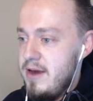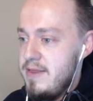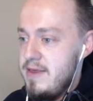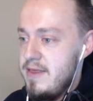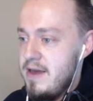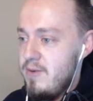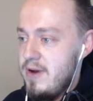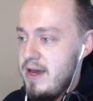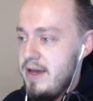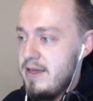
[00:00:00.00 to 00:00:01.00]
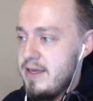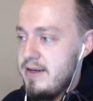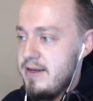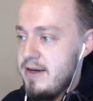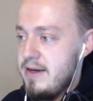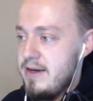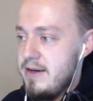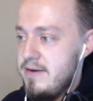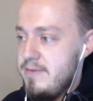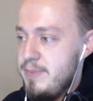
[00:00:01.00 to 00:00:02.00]
then that way I
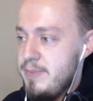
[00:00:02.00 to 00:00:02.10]
can...